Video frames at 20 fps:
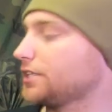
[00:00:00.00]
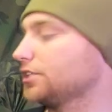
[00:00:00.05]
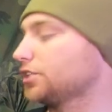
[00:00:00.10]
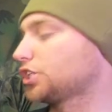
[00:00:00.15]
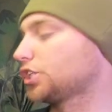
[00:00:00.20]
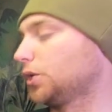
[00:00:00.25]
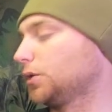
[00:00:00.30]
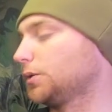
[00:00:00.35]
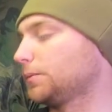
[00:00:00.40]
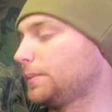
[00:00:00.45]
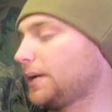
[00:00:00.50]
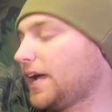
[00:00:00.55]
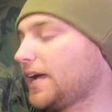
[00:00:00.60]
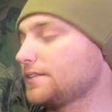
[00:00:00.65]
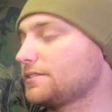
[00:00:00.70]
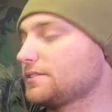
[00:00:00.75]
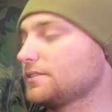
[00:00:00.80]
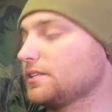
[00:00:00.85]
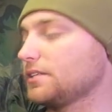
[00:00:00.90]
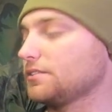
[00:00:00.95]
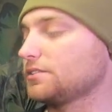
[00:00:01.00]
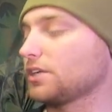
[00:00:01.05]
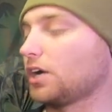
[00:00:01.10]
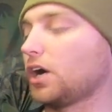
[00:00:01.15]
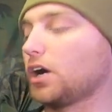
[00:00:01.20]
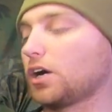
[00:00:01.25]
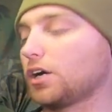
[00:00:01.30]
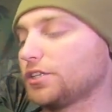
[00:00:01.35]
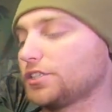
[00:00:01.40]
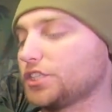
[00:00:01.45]
the shoulder pads, these
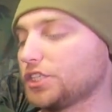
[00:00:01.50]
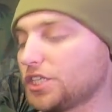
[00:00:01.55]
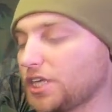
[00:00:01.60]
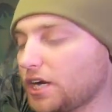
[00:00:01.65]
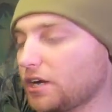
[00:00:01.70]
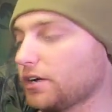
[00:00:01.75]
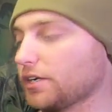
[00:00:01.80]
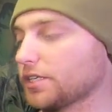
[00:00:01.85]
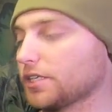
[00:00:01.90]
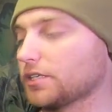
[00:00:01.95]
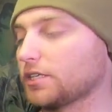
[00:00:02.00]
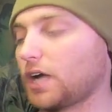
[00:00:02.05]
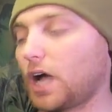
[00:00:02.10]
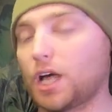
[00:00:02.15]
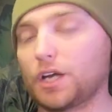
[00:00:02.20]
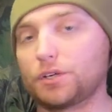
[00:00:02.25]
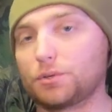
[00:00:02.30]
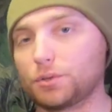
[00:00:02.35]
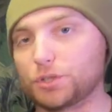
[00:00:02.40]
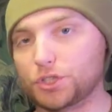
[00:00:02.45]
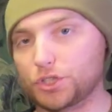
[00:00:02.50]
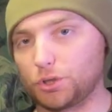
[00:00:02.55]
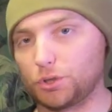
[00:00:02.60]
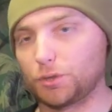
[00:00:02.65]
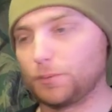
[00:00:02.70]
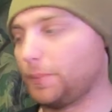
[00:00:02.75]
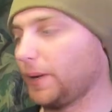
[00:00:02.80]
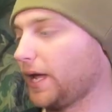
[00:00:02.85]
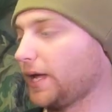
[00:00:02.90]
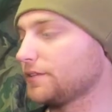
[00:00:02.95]
are generic Condor
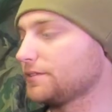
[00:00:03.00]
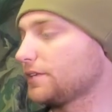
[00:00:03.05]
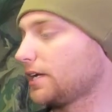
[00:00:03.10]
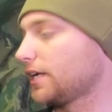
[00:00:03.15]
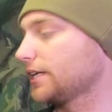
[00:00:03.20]
shoulder pads.